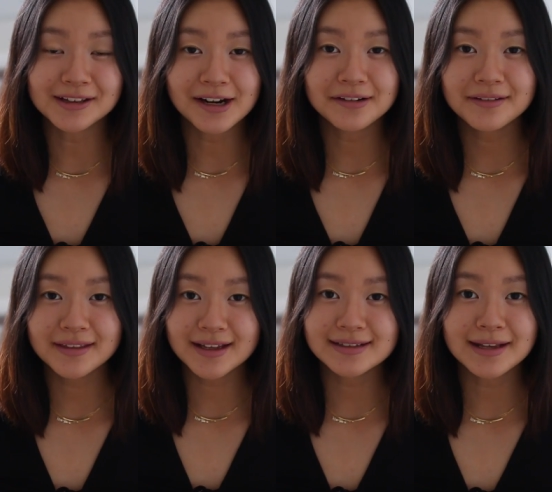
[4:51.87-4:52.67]
a lot of the
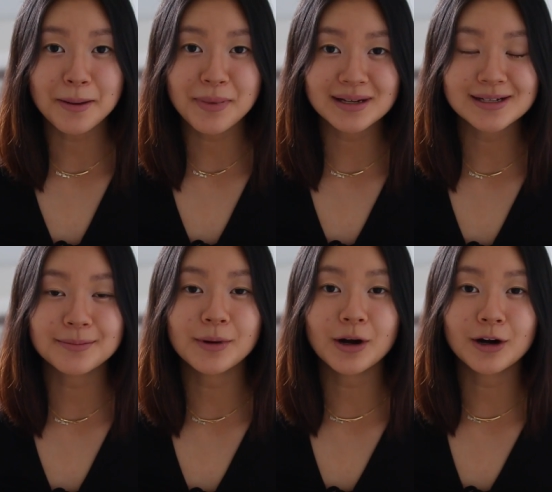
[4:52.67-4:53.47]
things I picked
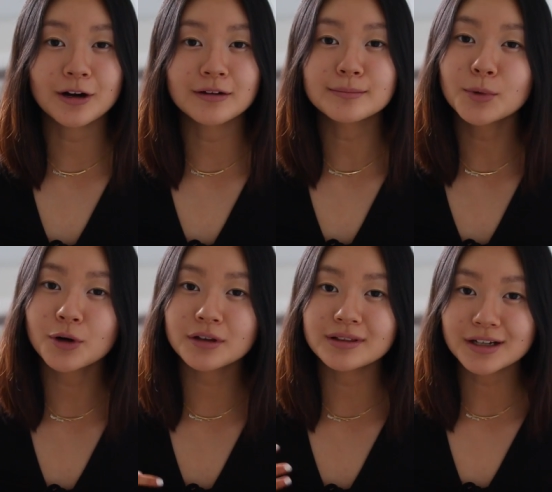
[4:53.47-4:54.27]
up are
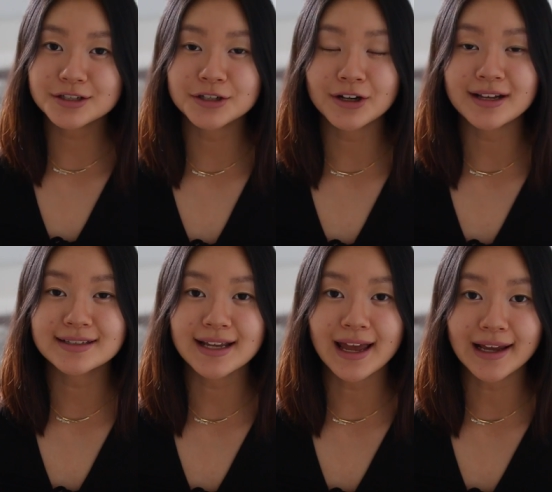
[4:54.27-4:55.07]
more
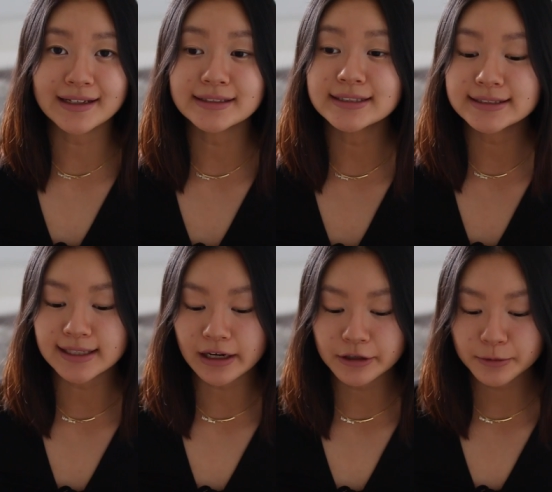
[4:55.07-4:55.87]
luxurious and
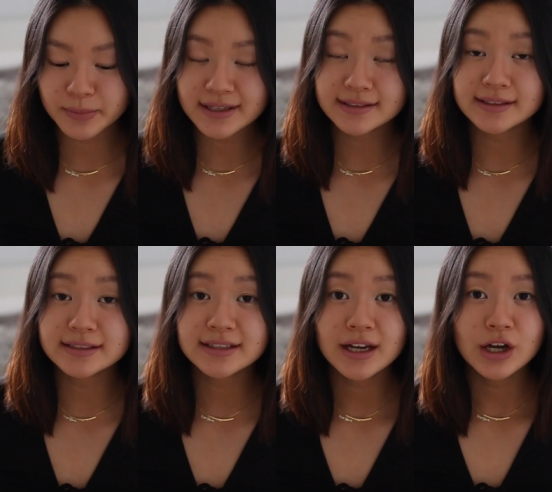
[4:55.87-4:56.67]
designer
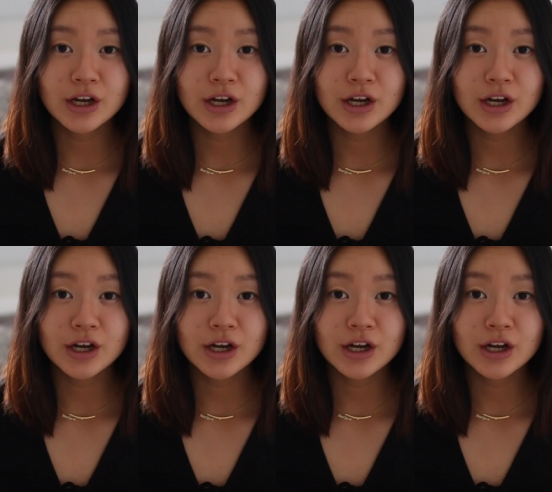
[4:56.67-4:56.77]
pieces,